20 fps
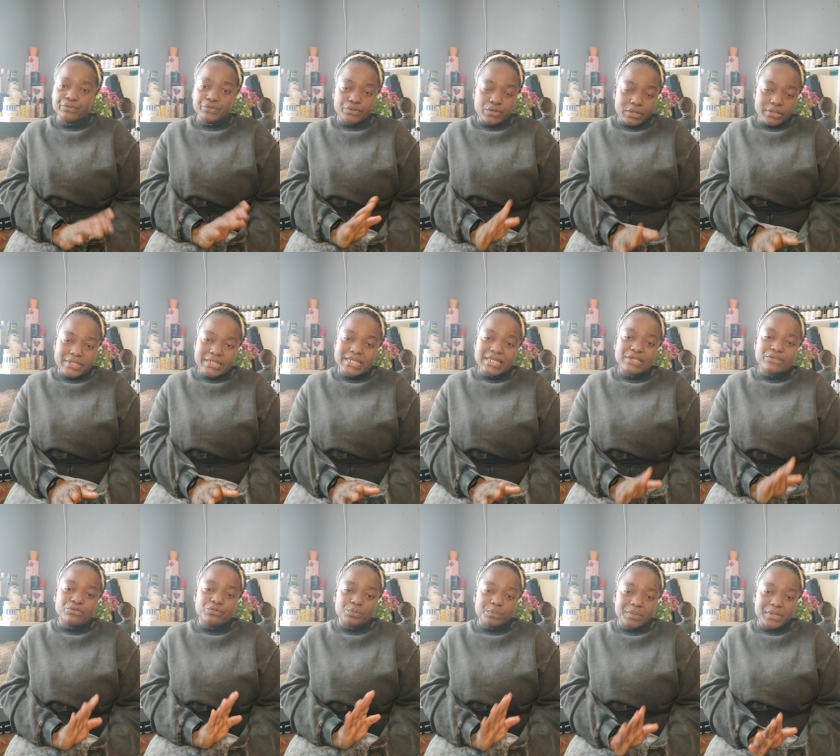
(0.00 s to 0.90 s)
You don't
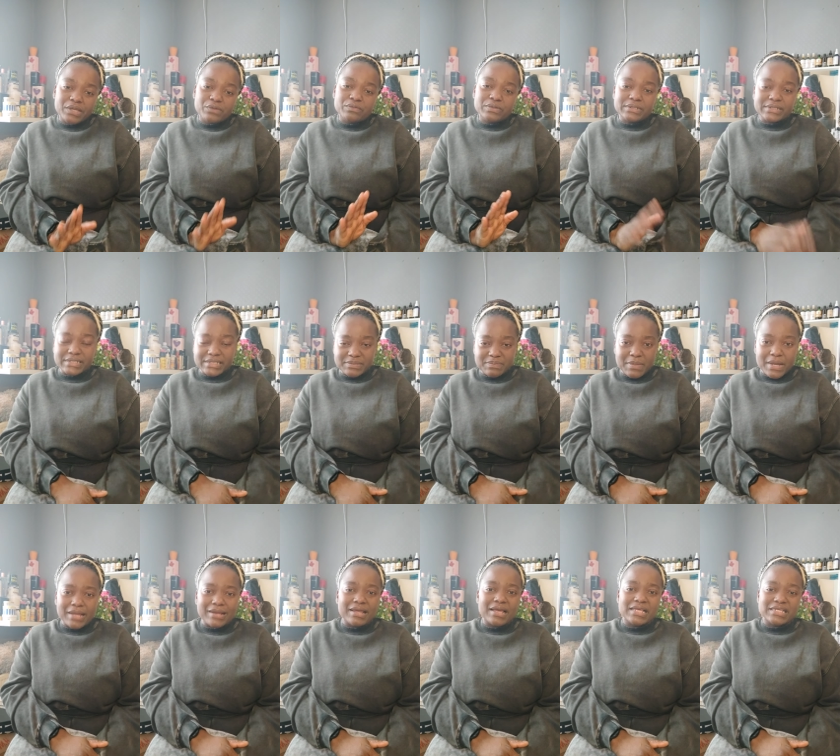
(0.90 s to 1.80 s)
need to be with this
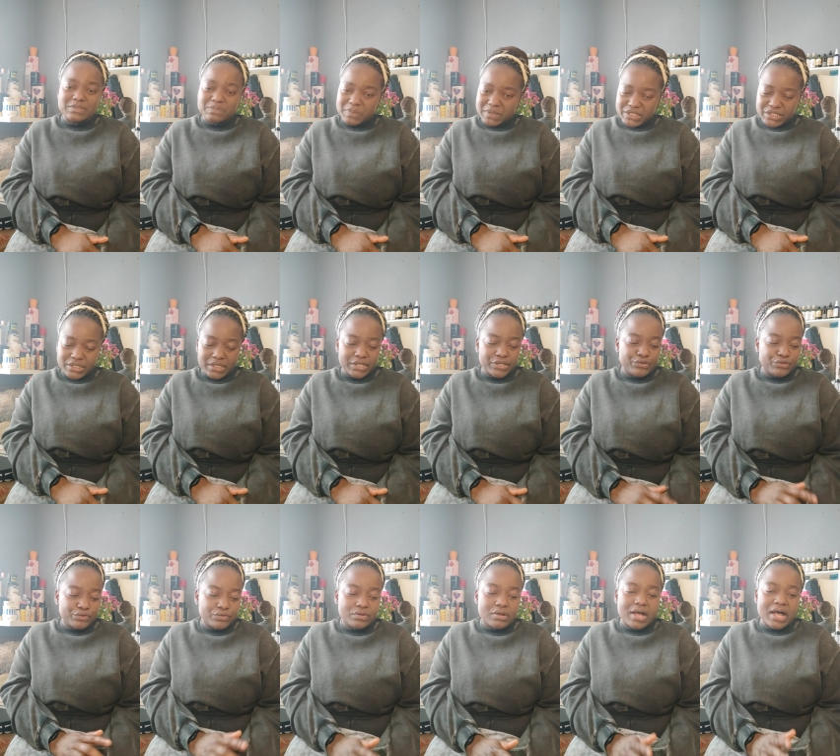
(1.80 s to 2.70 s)
man, especially
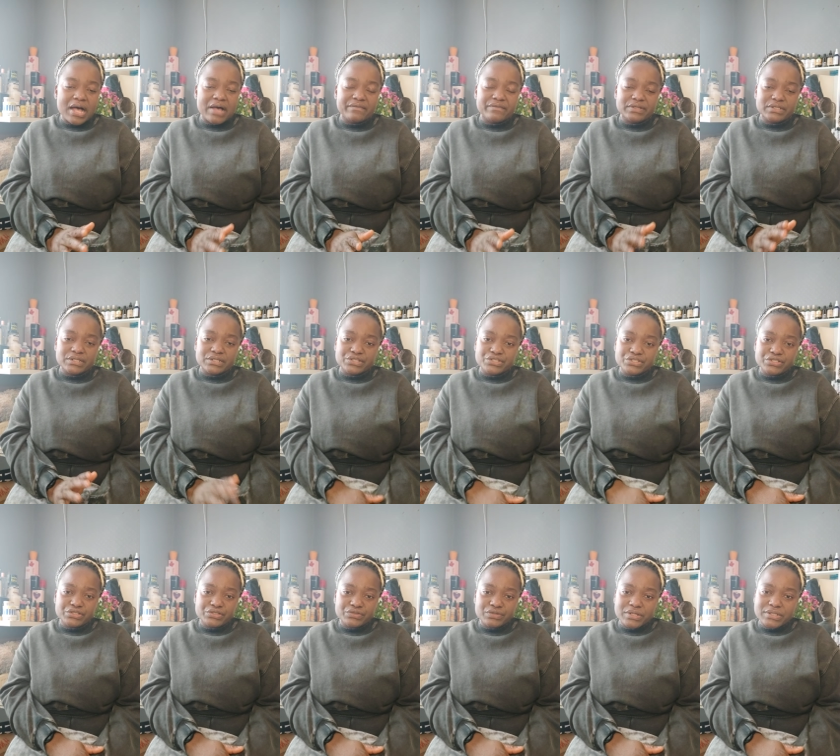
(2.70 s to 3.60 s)
you don't have any
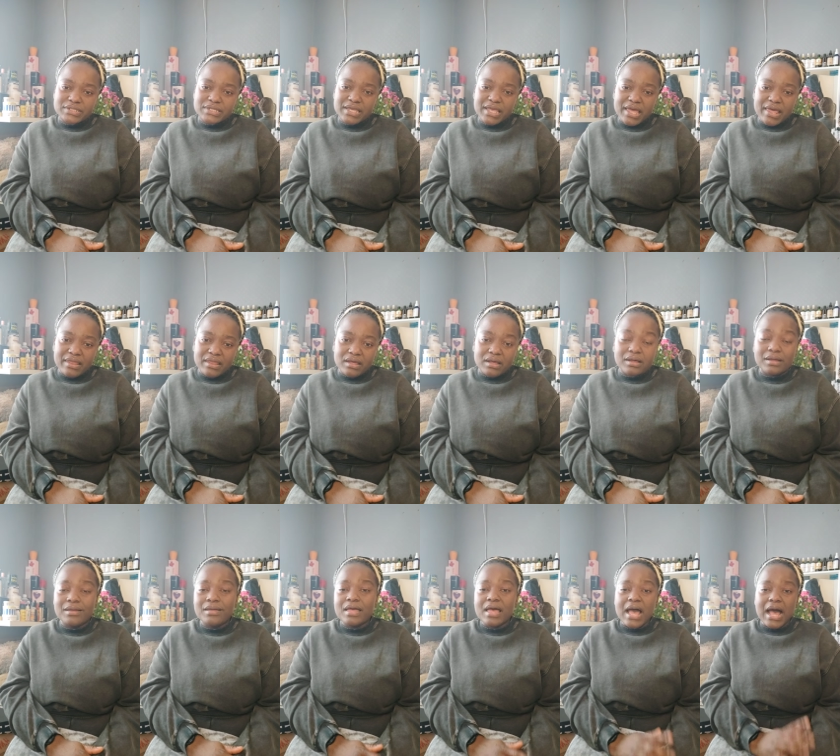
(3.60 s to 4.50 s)
children
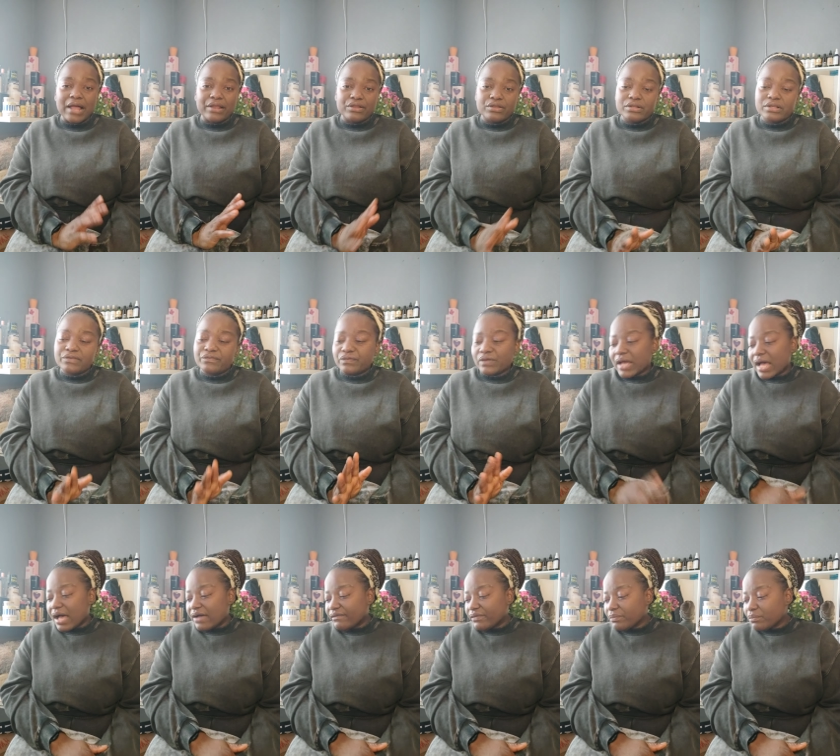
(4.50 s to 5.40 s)
together. I don't know if you
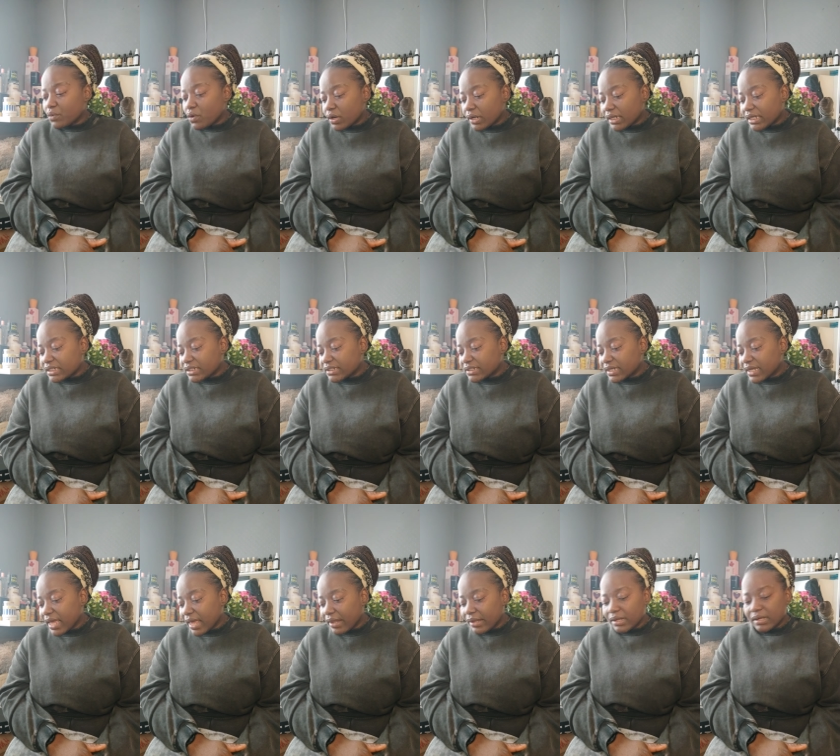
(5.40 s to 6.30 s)
have a mortgage
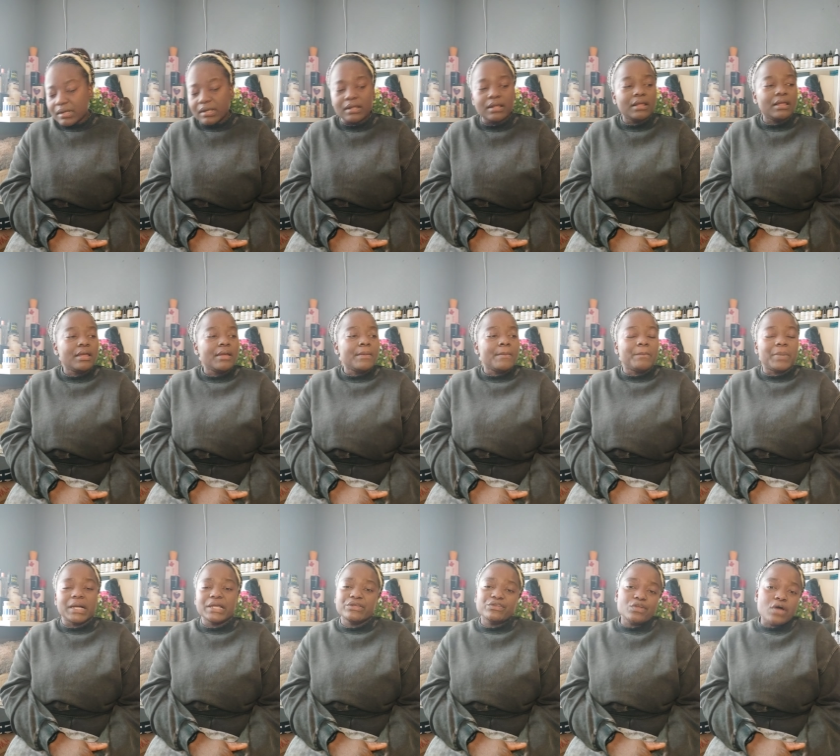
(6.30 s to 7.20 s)
together,
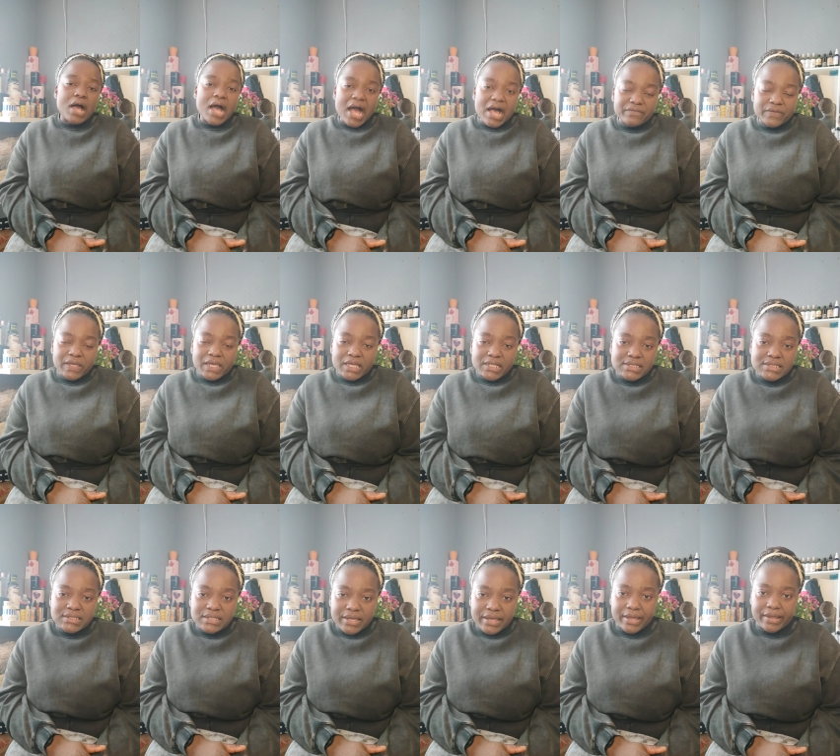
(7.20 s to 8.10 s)
but you don't have
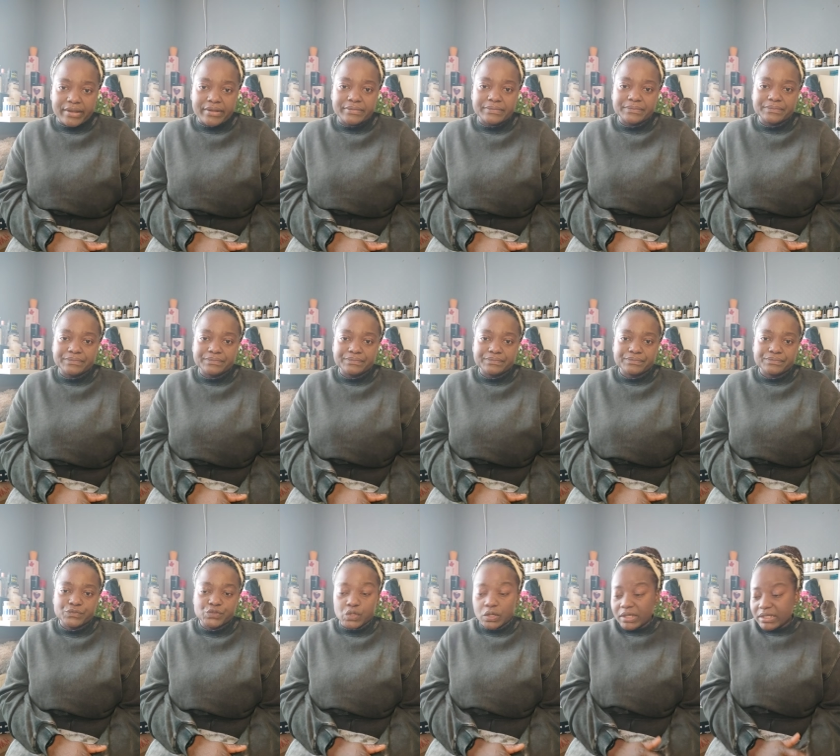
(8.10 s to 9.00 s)
kids together
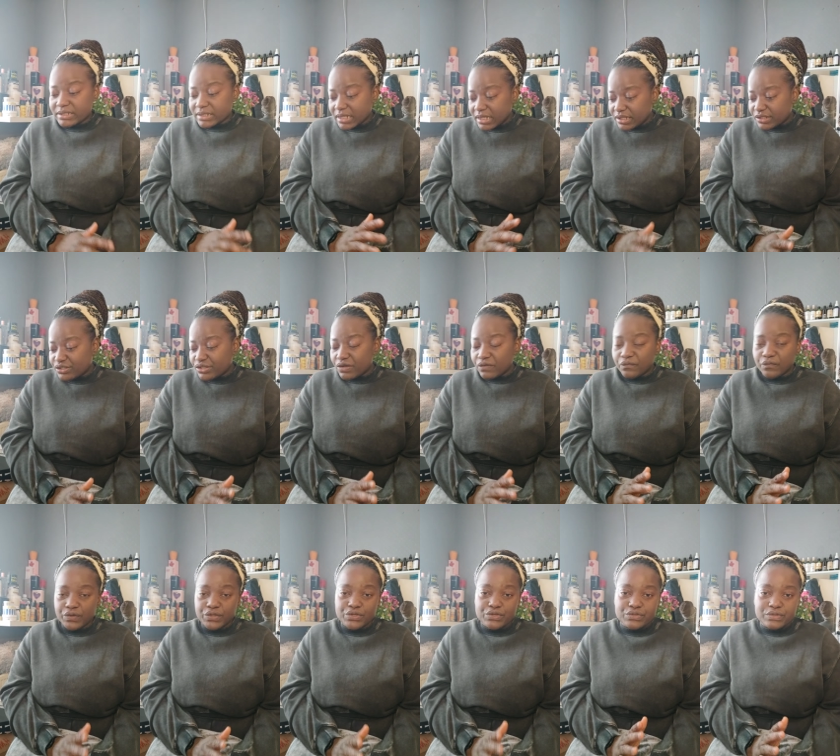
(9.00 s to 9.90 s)
so it's easier
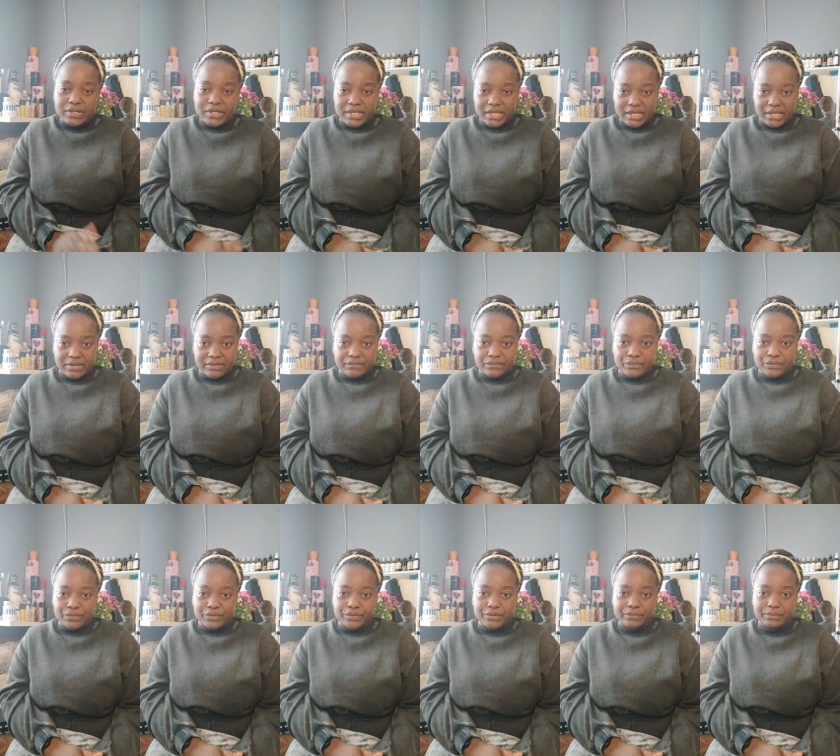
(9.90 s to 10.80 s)
for you to leave
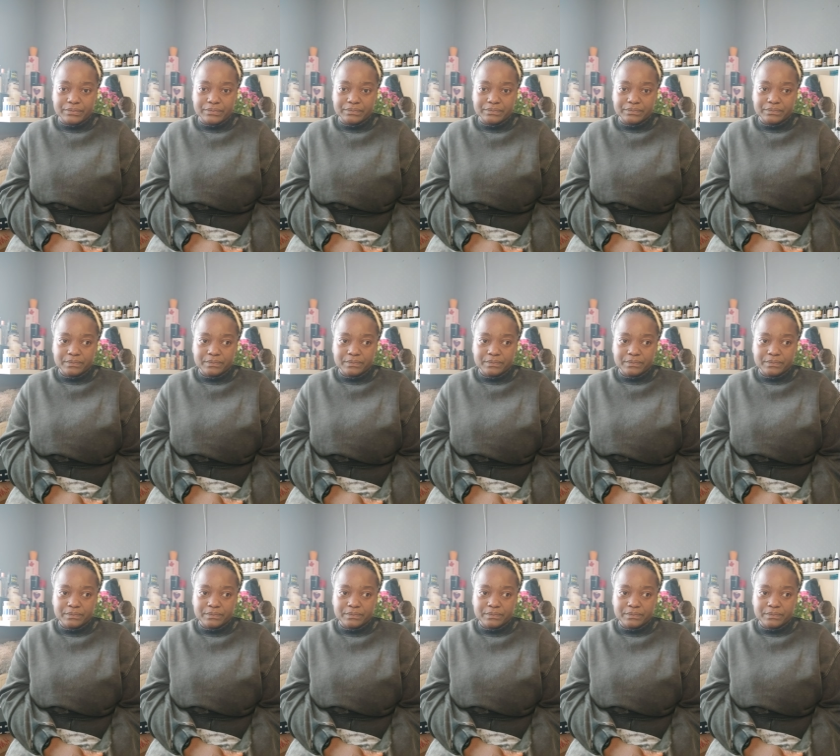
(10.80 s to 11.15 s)
you know